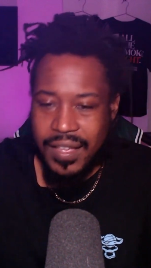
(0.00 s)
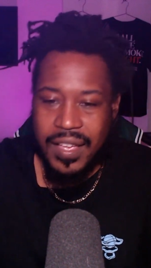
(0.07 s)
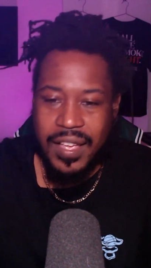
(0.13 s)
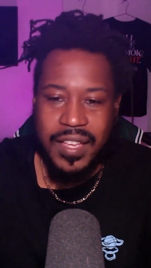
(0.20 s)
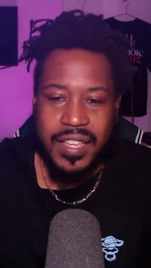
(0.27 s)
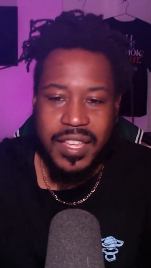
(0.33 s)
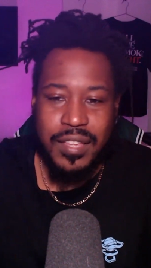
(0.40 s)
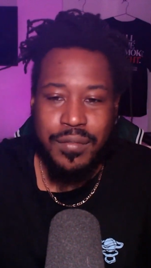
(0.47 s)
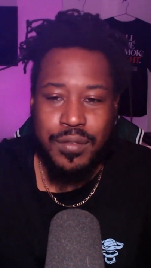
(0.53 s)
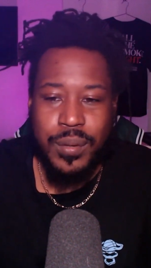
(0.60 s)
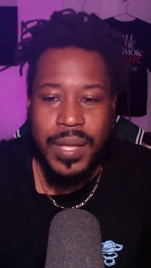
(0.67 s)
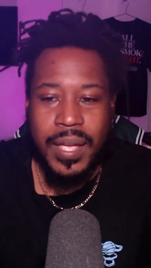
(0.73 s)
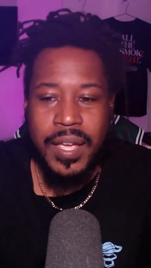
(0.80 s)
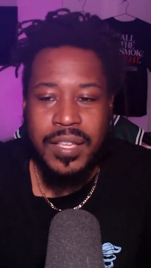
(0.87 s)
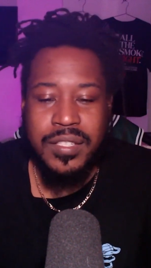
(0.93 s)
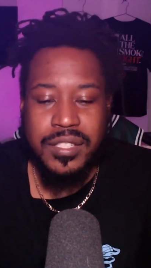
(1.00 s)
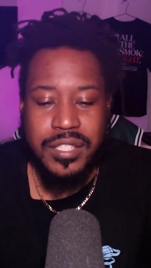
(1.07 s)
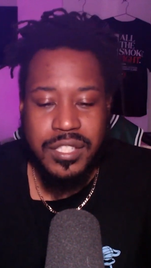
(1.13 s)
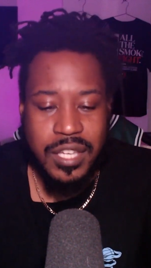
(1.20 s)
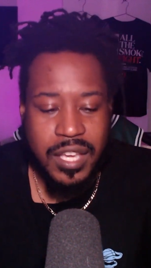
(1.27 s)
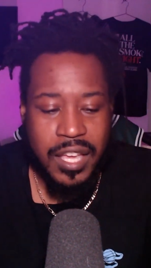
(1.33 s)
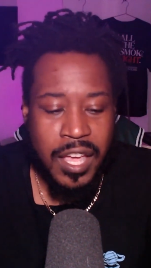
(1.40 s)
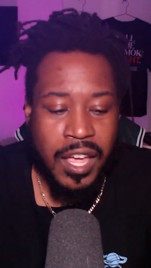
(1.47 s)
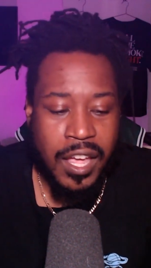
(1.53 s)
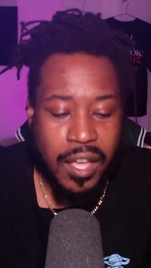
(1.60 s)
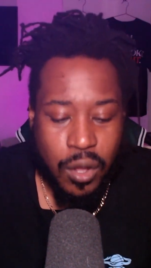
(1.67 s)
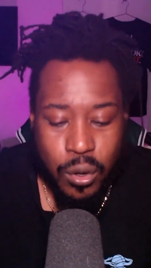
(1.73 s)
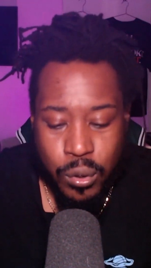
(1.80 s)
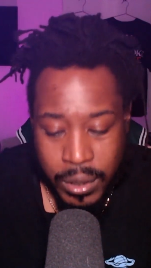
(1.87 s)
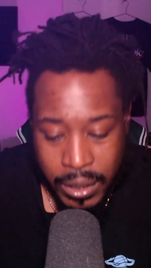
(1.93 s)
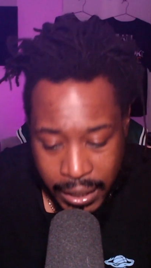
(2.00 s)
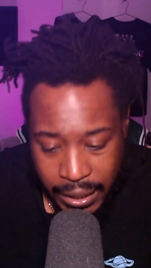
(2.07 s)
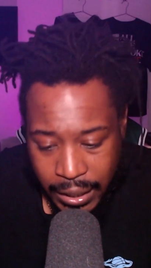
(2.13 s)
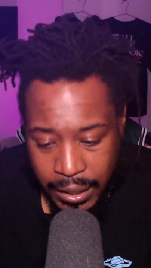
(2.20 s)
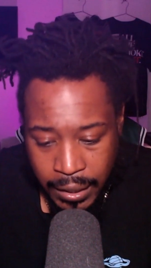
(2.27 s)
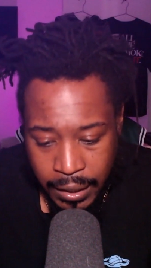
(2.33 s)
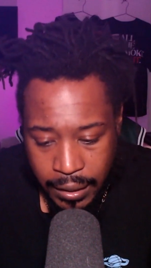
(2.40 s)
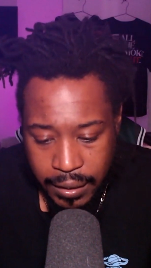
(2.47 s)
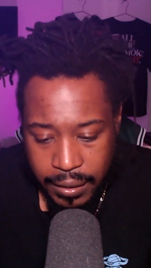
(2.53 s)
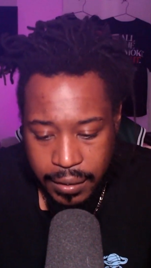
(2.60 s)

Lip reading: I gave you guys Chang Ho Lee,